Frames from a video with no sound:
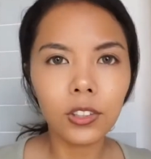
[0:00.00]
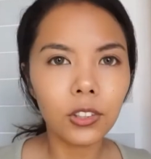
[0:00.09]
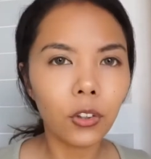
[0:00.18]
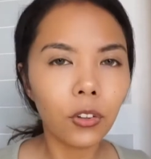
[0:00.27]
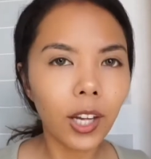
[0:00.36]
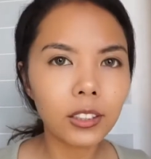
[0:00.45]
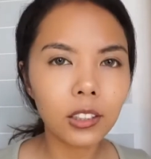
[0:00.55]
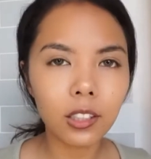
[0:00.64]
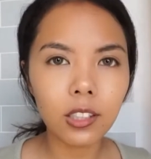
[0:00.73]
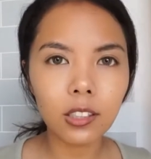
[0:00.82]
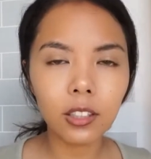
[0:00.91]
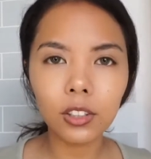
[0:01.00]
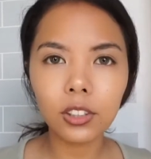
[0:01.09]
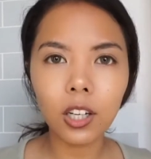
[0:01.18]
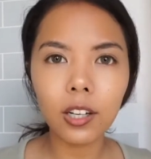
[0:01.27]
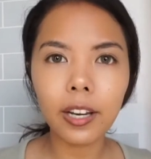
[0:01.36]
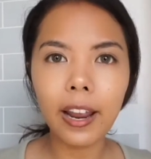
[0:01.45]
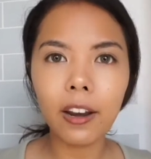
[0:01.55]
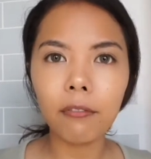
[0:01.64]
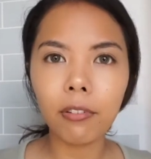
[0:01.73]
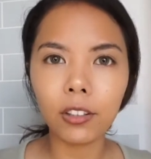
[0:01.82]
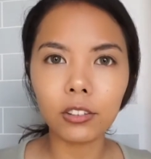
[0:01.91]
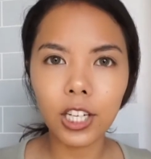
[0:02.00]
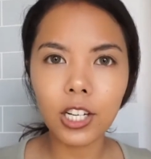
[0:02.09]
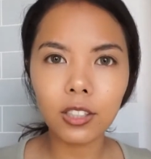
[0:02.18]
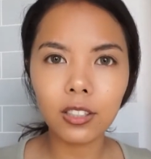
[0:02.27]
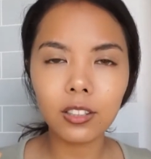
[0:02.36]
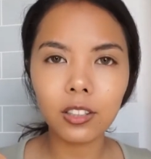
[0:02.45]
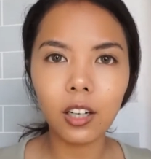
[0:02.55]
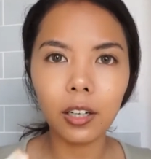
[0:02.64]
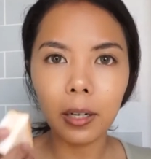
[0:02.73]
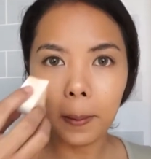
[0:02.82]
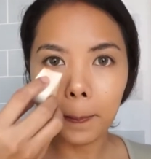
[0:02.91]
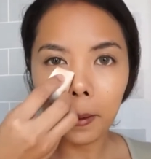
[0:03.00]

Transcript: So that's concealer done and foundation done.